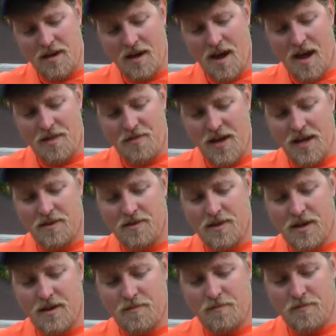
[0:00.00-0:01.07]

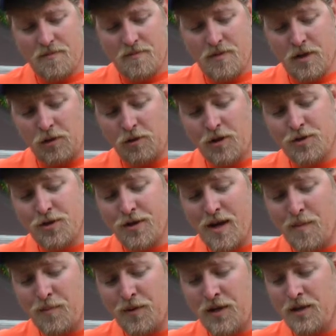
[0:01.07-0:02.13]
the larger
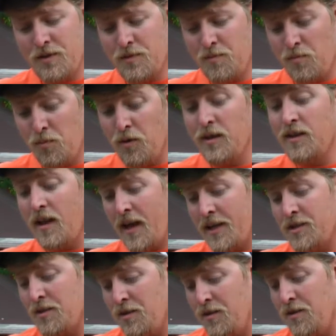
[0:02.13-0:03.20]
companies would
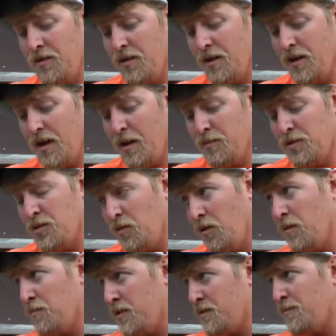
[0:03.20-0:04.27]
like to
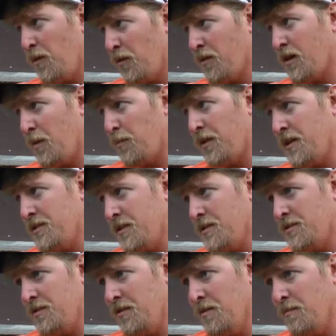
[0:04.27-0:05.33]
absorb the smaller companies
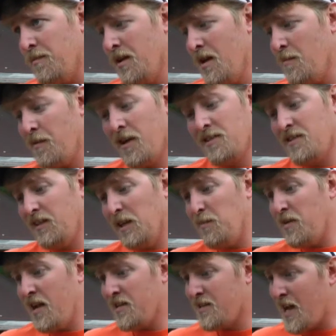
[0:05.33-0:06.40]
into them because it
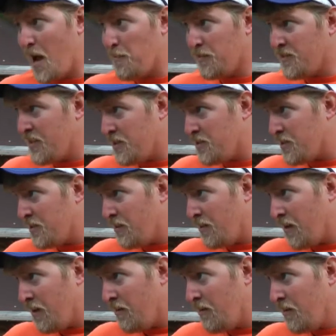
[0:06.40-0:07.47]
eliminates competition.
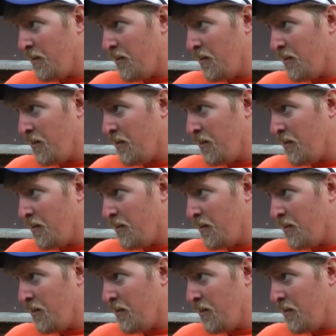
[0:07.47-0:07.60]
You know,